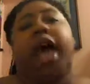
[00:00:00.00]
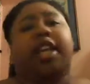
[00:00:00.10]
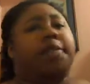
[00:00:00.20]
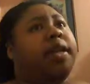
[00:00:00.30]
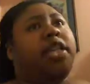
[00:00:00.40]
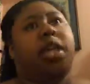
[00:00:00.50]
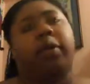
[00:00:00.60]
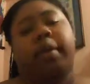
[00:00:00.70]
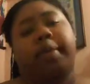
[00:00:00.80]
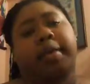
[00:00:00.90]
especially
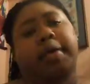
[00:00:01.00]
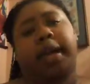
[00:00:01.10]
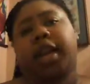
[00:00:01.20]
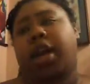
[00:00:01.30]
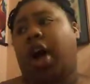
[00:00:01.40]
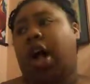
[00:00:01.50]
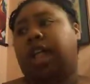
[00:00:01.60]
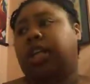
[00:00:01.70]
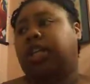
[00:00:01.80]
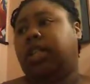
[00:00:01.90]
with me being in
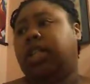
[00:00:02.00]
college and